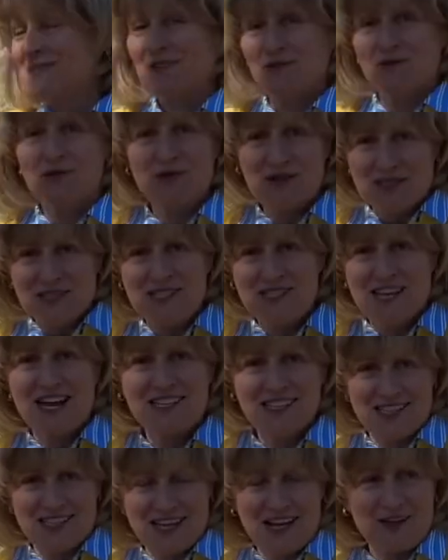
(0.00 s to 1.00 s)
What does
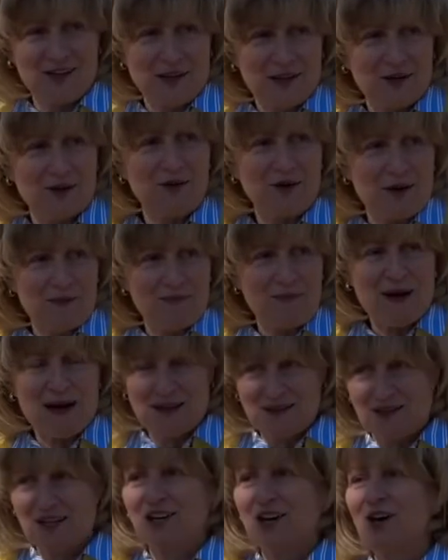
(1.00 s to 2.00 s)
that tell you
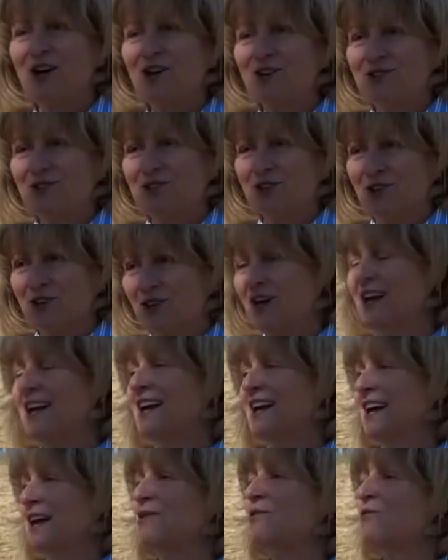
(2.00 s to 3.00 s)
about the culture
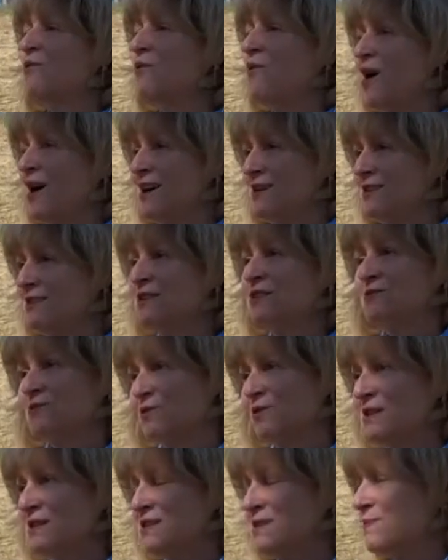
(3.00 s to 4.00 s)
and what
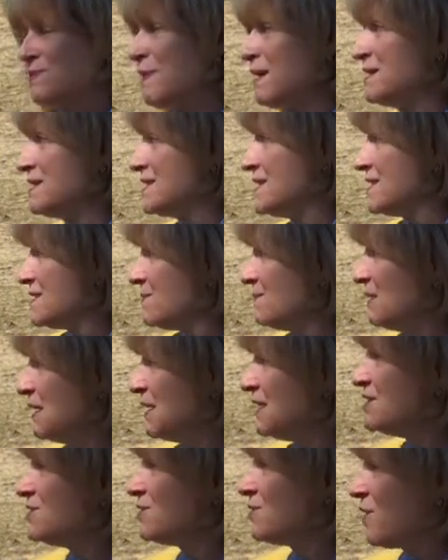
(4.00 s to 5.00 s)
green spaces
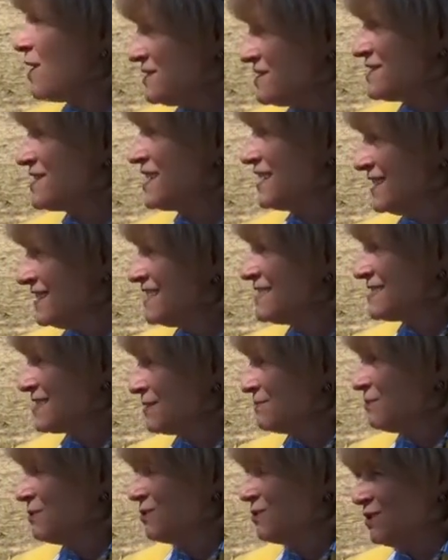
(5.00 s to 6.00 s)
mean to us in this
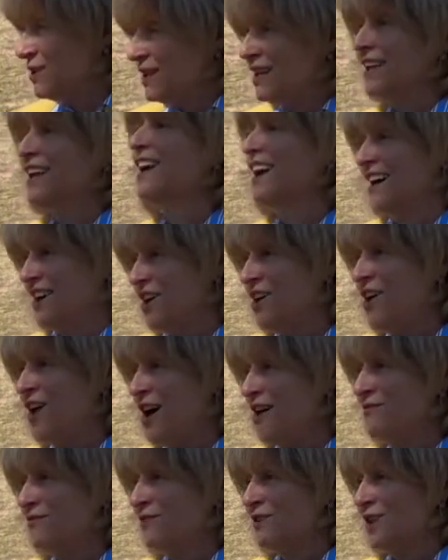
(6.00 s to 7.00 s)
community? An
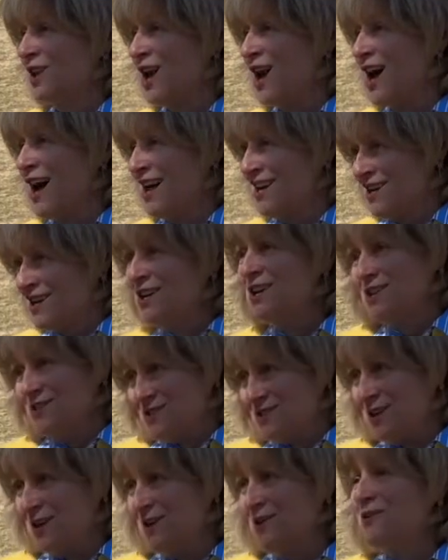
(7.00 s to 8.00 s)
awful lot.
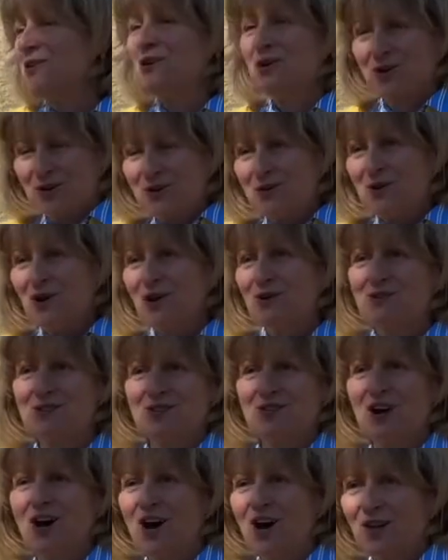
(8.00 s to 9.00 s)
So kudos
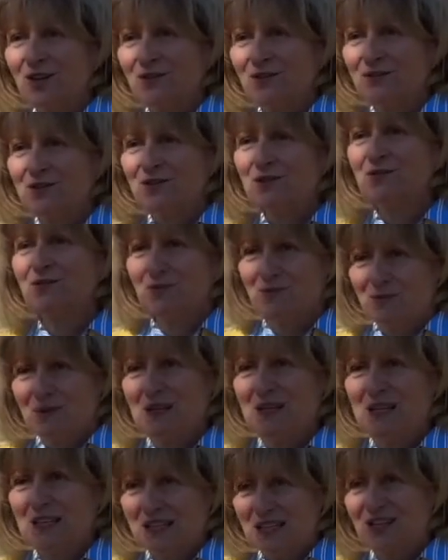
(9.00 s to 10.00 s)
to all of you for
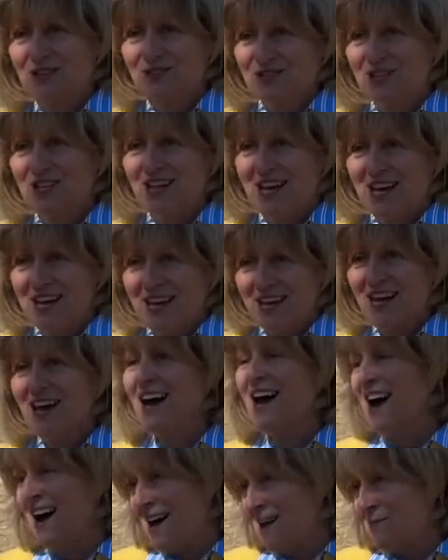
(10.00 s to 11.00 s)
being here today.
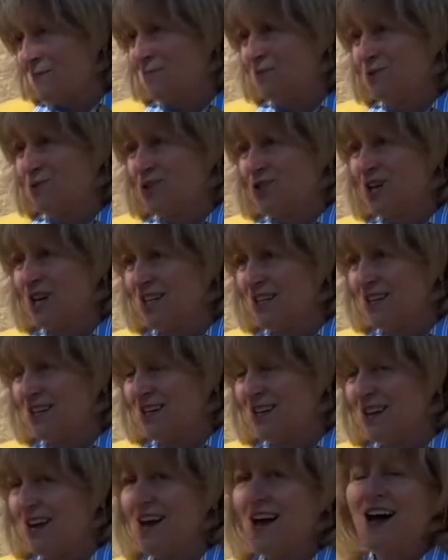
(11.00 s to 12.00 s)
I appreciate it.
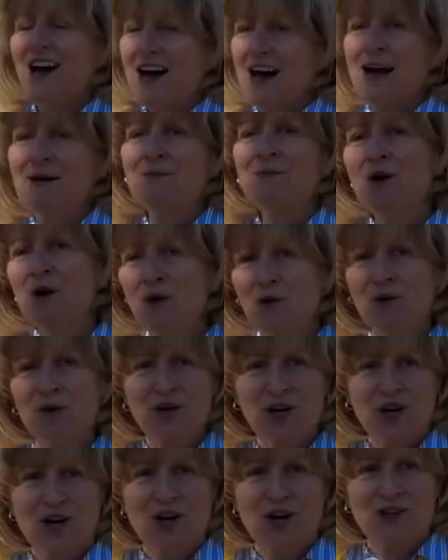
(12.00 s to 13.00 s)
I'm a
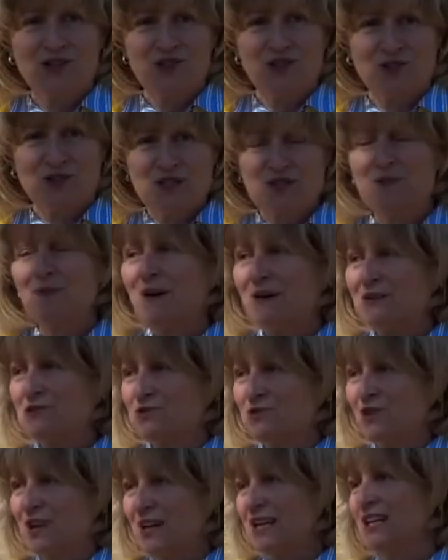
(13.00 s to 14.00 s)
horticulturist by
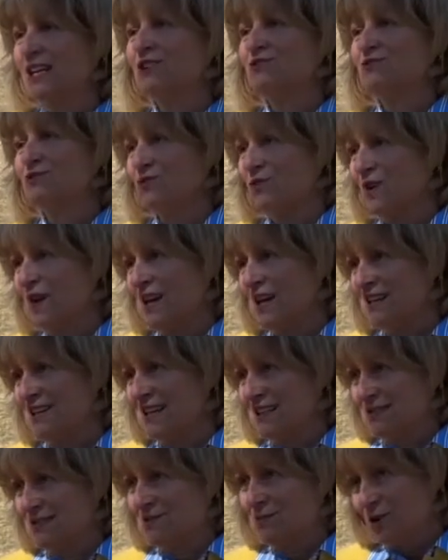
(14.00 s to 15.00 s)
training and trade.
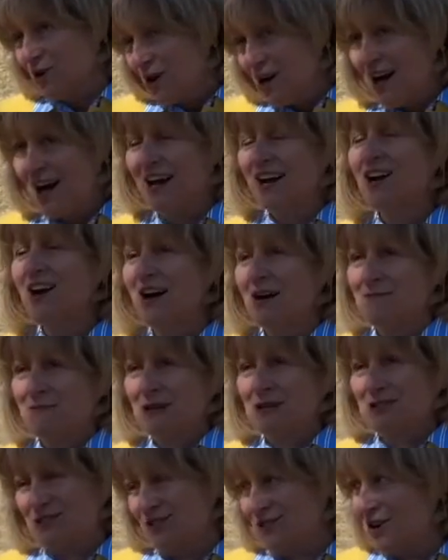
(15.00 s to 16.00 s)
That's where I got
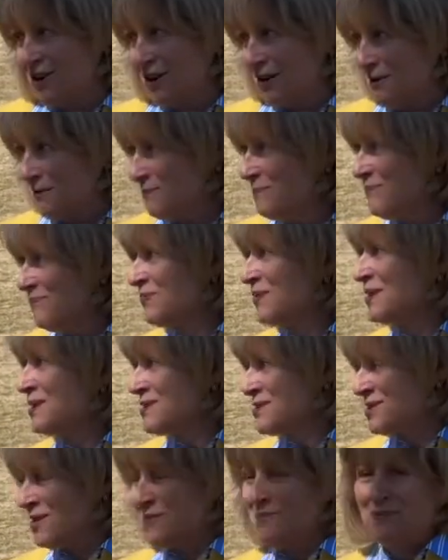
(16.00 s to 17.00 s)
my start.
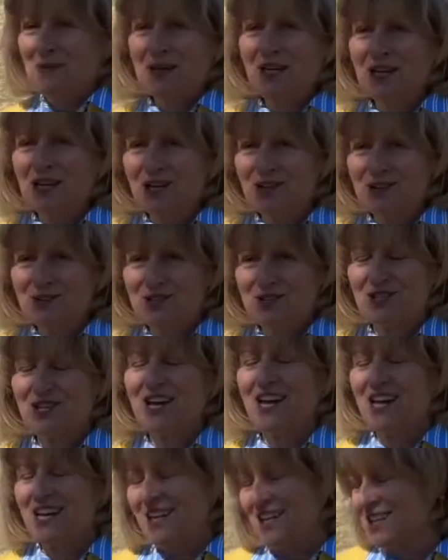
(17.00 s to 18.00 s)
So being here
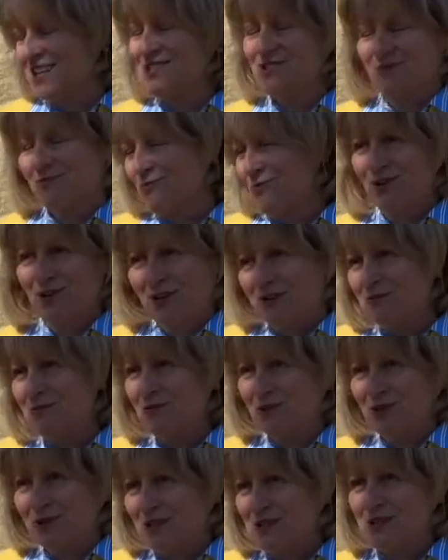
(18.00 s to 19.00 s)
today is really,
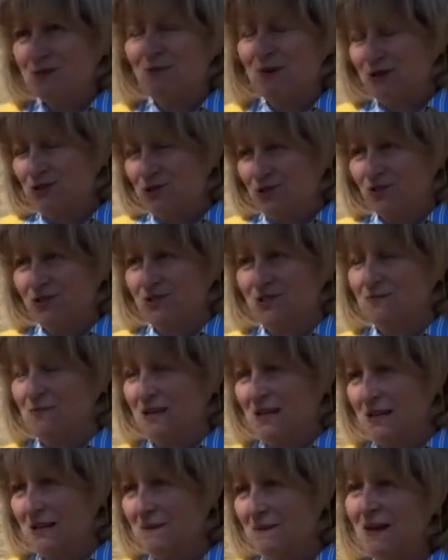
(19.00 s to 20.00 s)
really special to
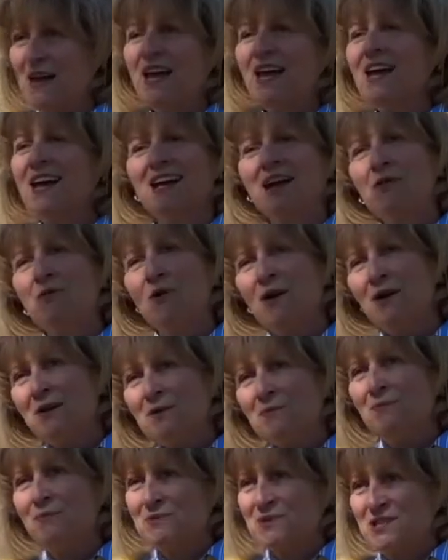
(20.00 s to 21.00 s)
me. And I want
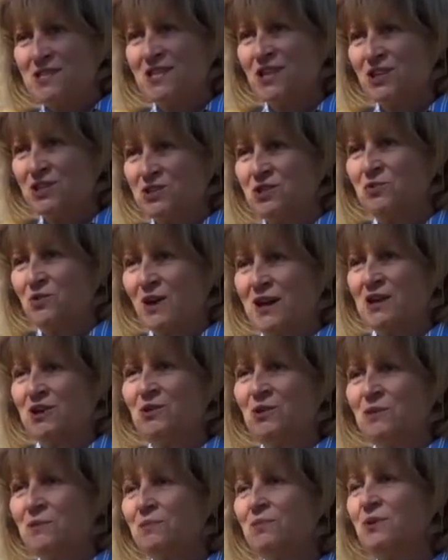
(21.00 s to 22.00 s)
to situate
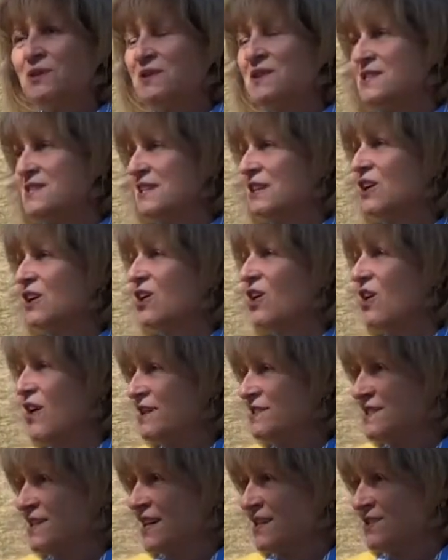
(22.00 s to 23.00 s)
you and put this in
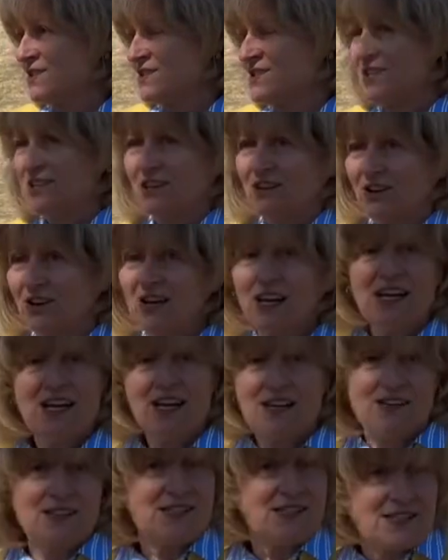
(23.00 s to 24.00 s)
context here.
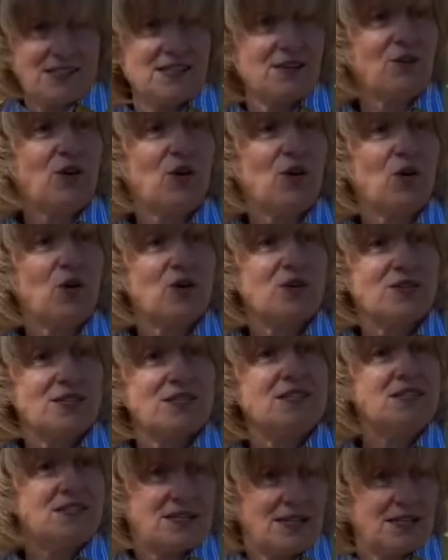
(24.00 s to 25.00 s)
This is, of course,
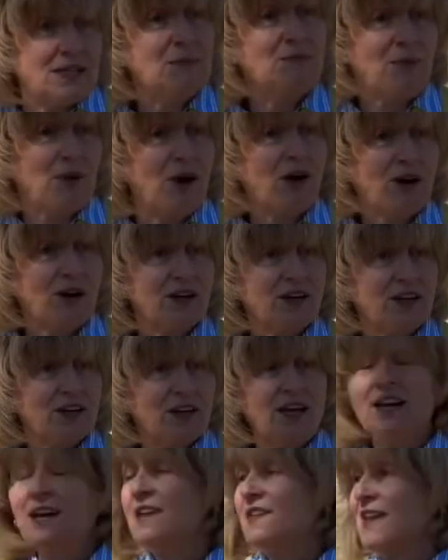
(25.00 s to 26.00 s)
a city park
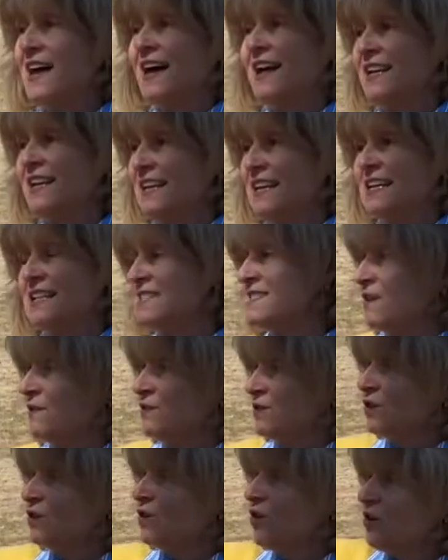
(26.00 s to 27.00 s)
that is,
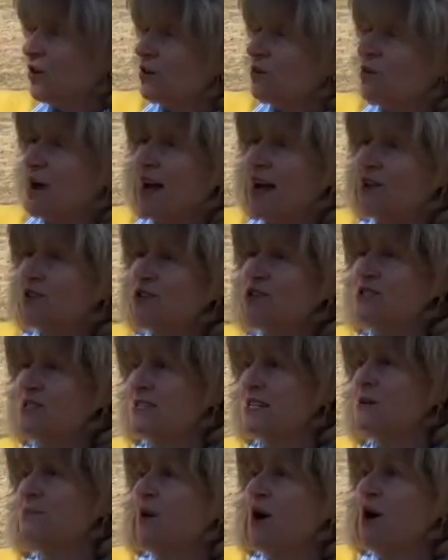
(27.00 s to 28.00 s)
if you look around, you
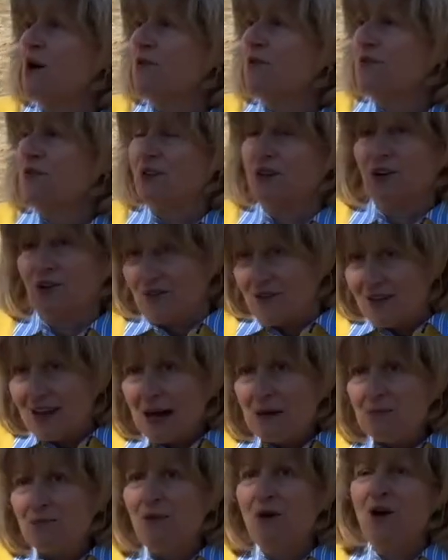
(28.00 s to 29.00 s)
see a ball field.
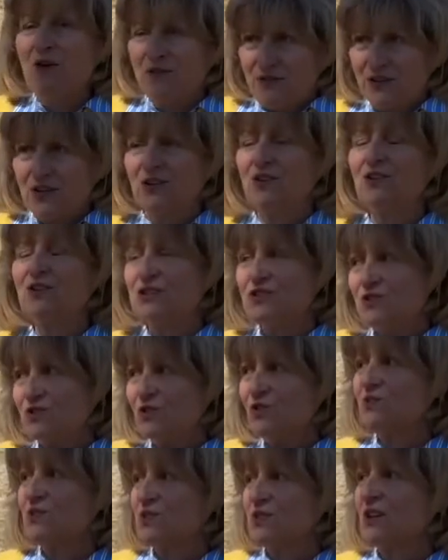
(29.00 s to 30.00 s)
That ball field is
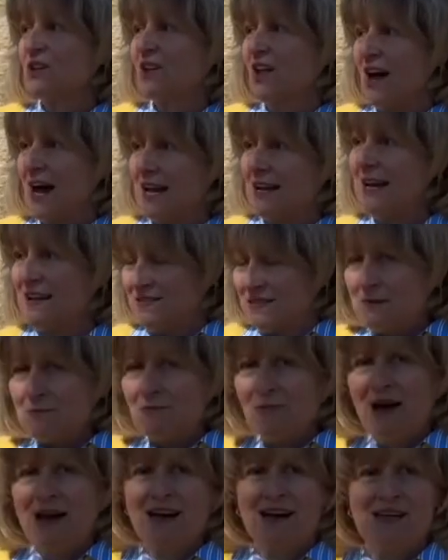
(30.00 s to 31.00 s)
used a lot. I think
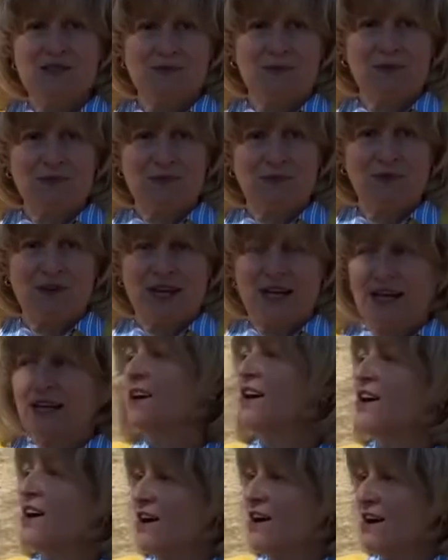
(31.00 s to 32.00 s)
my husband played
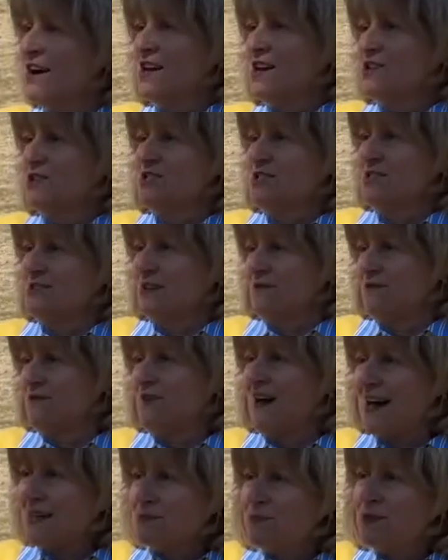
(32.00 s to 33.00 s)

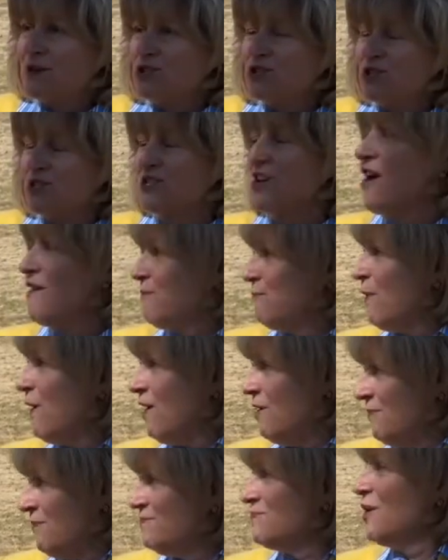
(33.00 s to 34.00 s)
fast pitch
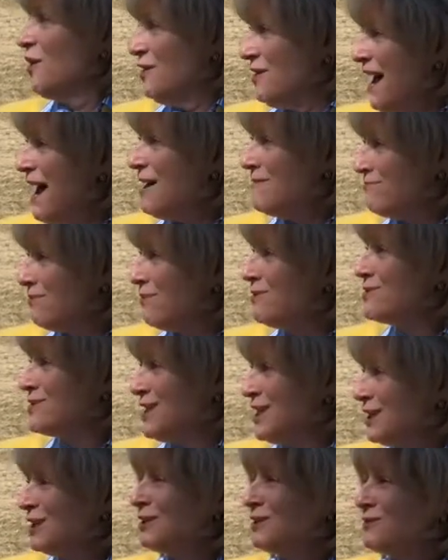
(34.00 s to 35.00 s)
softball on that
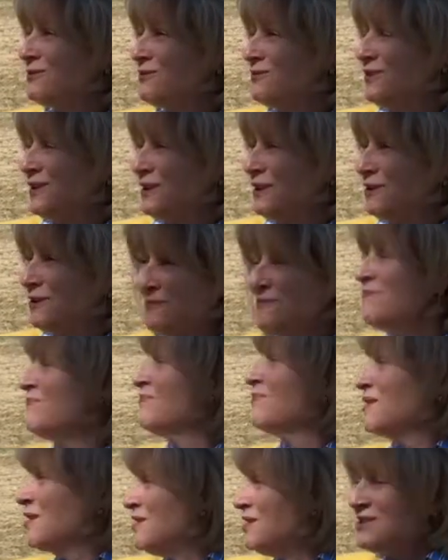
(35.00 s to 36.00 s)
particular field.
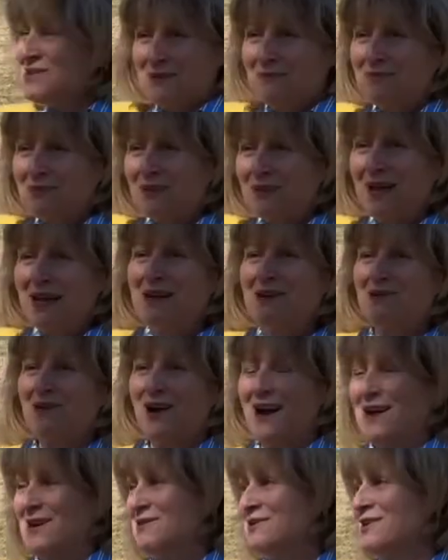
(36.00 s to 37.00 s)
There's a
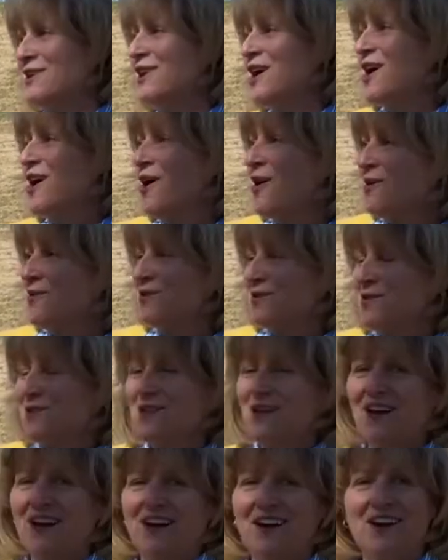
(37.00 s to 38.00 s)
playground over
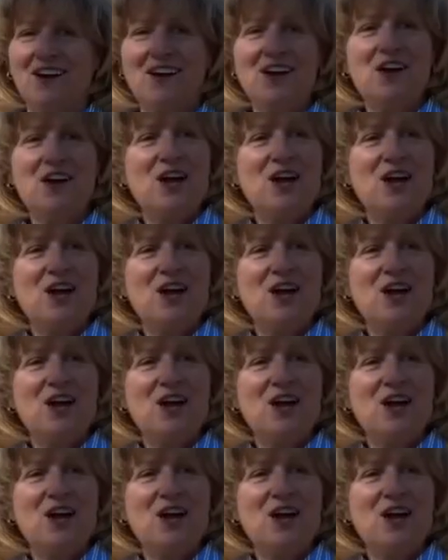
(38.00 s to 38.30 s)
there.